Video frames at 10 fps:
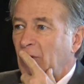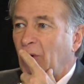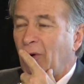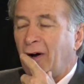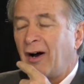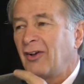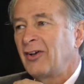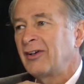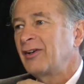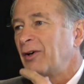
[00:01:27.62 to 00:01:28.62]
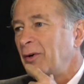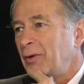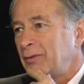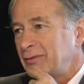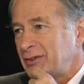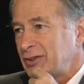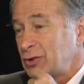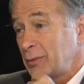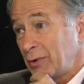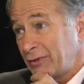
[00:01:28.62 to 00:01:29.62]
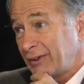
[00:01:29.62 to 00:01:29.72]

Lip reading: So how long ago did you move